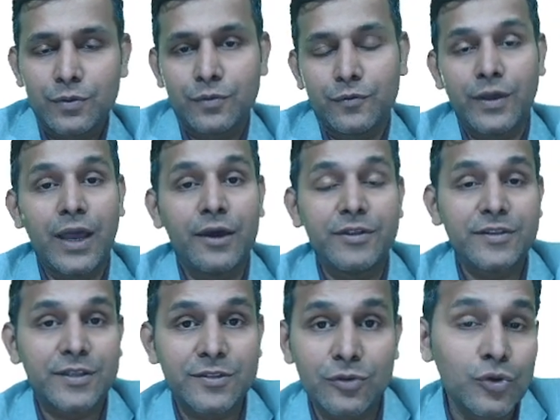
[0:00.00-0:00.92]
We have
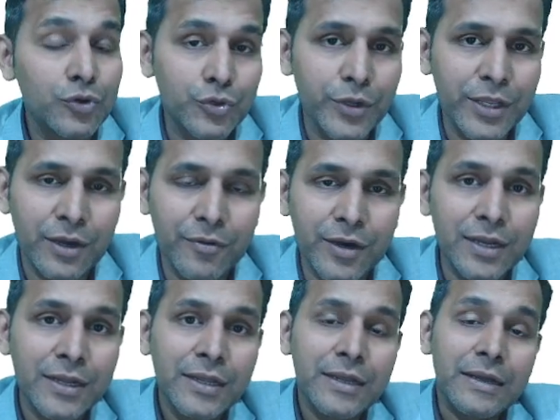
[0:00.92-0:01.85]
discussed GLUT2 in
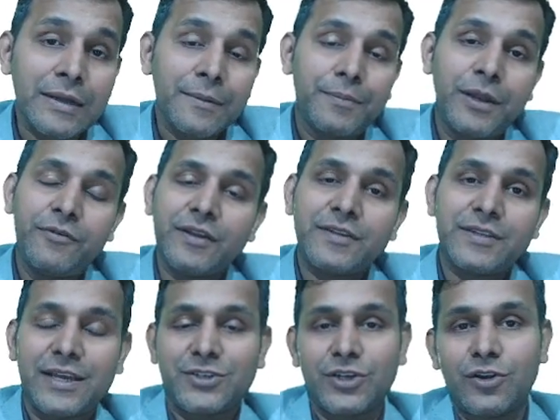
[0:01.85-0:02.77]
our previous
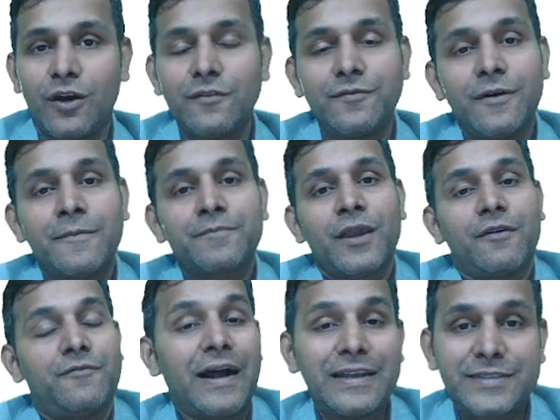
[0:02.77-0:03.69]
session of
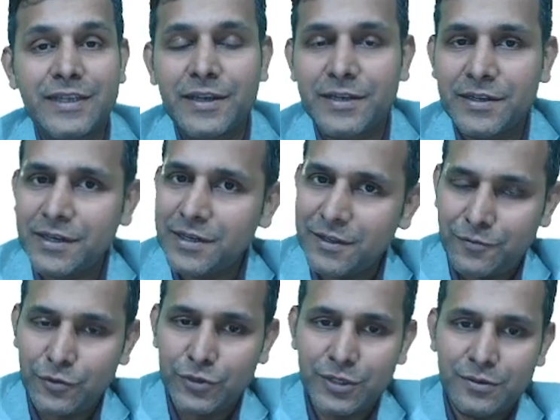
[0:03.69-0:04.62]
facilitated
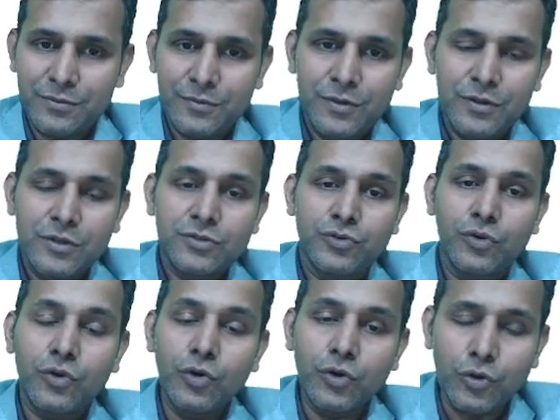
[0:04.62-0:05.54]
diffusion. So
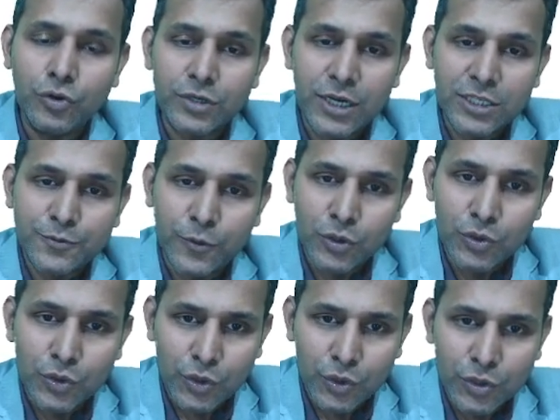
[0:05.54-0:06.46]
GLUT2 transport
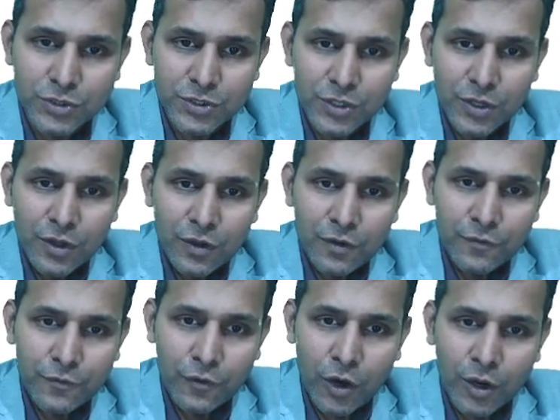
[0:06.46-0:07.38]
glucose
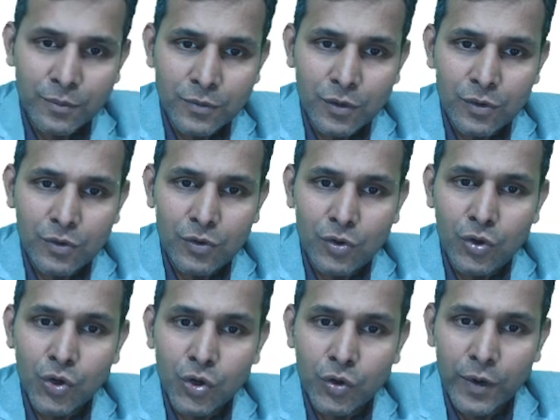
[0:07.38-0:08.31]
from
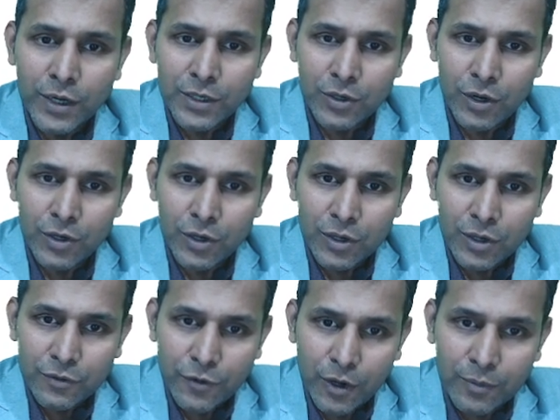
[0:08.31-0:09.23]

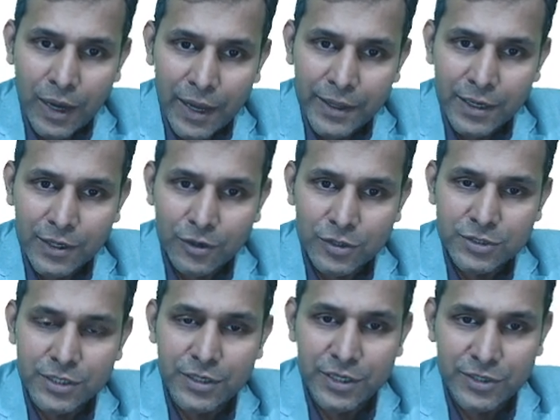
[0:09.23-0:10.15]
higher
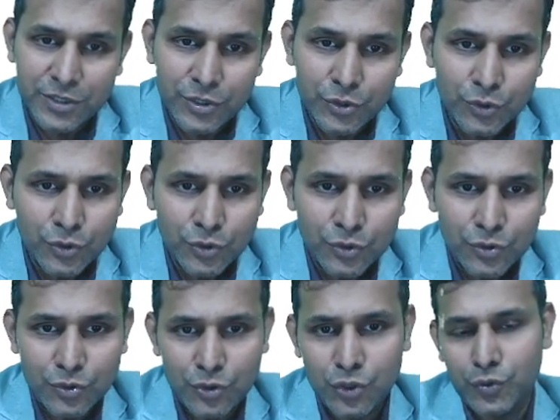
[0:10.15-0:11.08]
concentration to
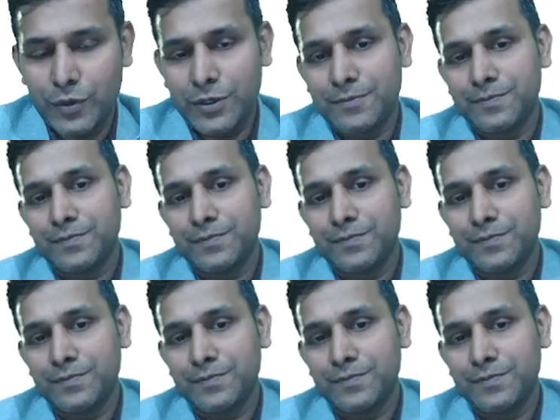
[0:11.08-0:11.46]
lower.